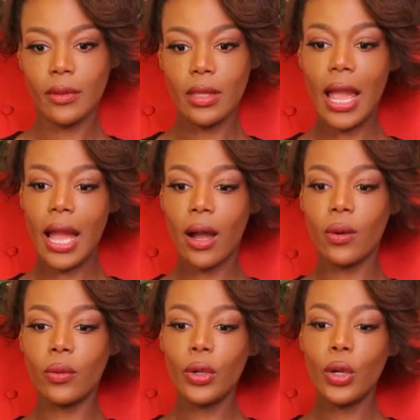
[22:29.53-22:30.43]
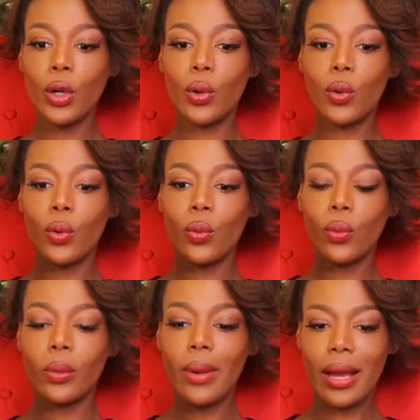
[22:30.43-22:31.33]
Now,
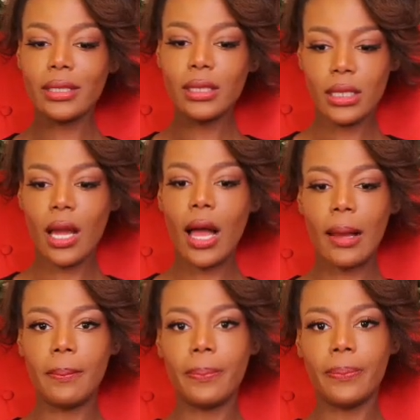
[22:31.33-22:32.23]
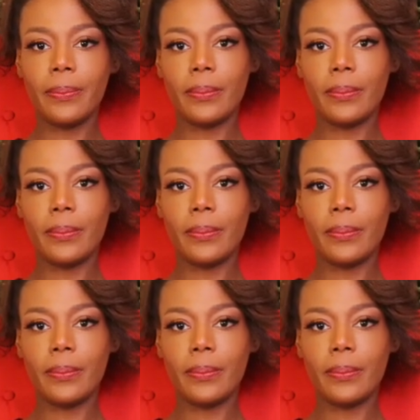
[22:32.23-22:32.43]
as a Dom,